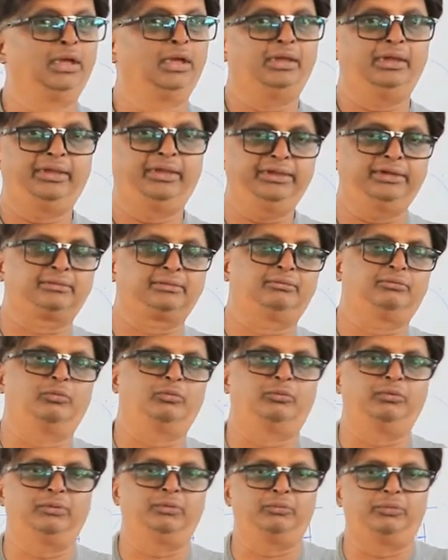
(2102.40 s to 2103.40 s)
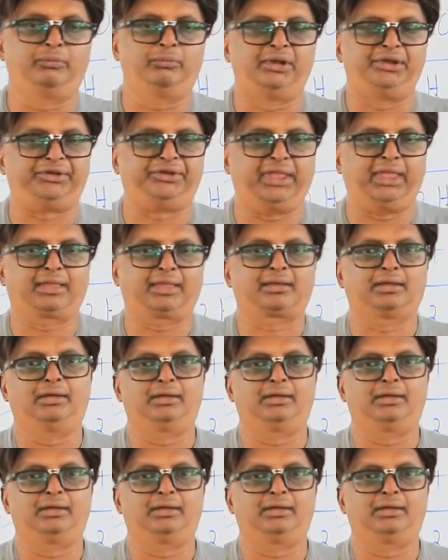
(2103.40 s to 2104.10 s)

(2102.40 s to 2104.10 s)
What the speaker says: here we will take